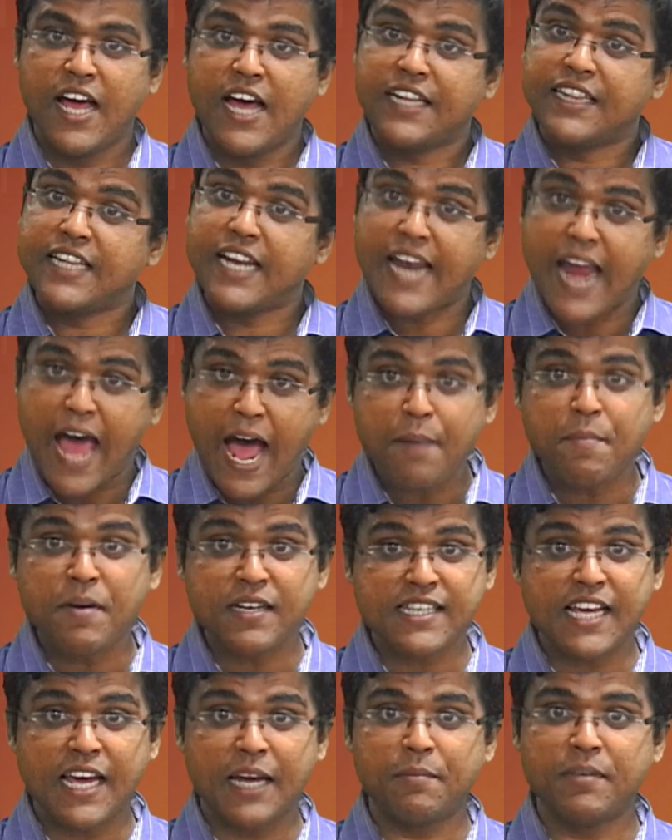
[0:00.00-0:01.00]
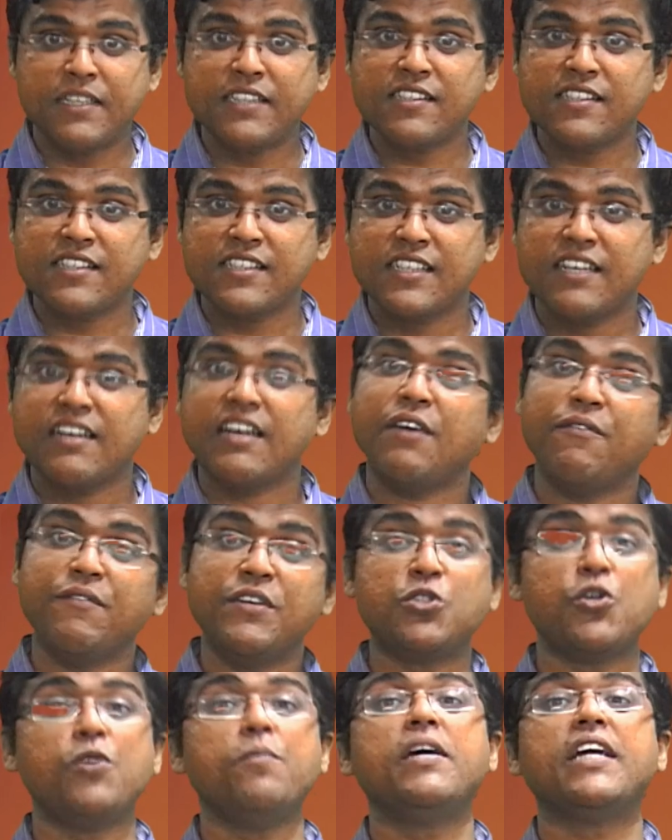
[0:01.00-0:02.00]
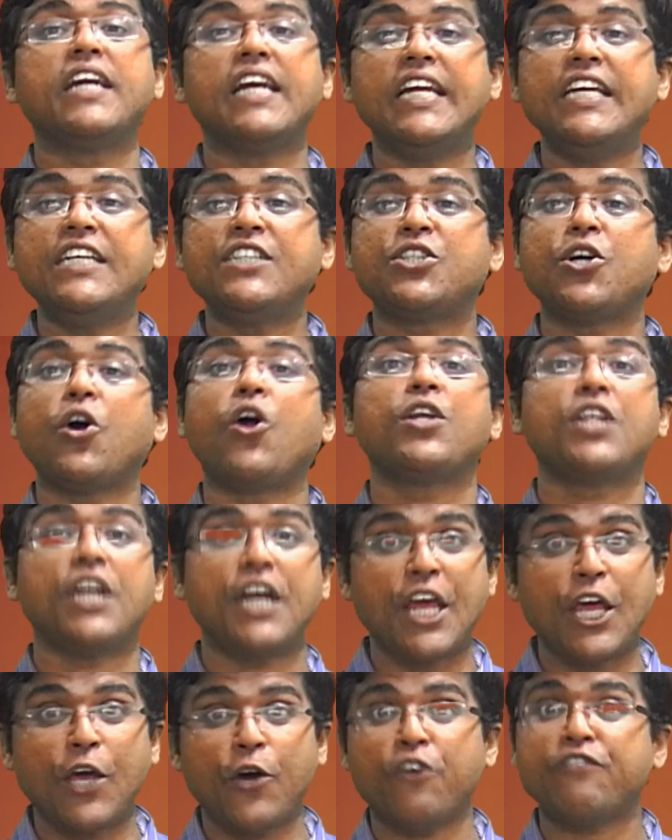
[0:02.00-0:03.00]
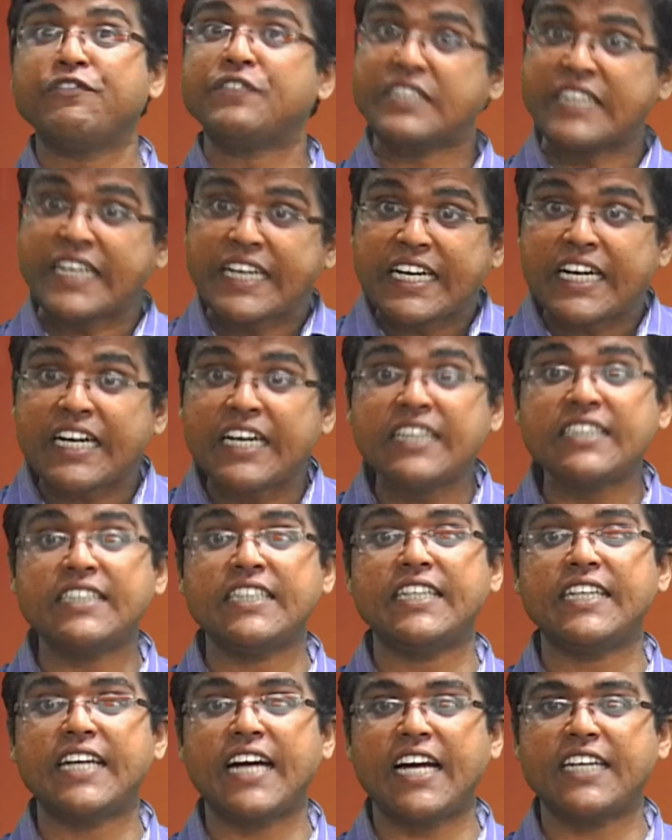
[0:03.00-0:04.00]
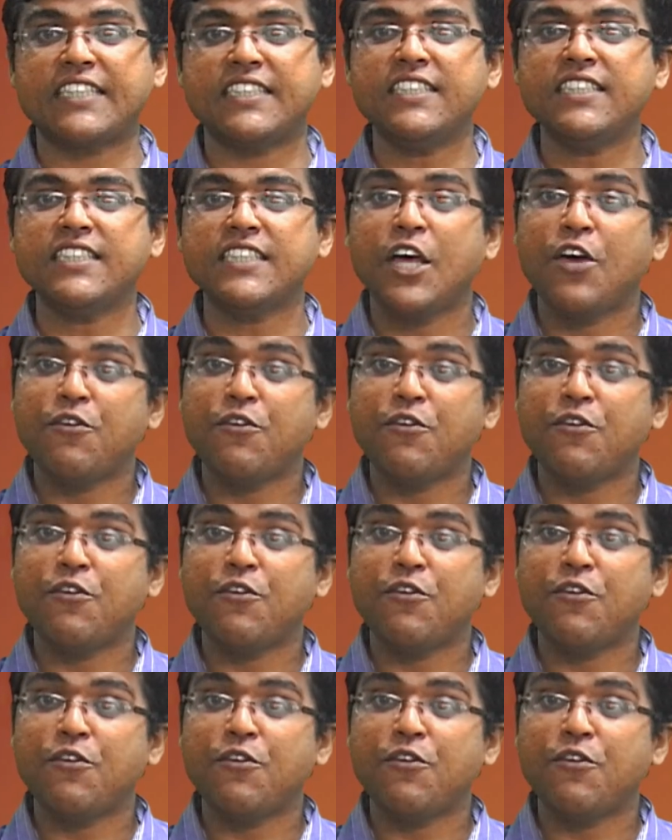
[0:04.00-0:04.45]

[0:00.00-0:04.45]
The lab assignments, which will be released on the day of synchronous interactions,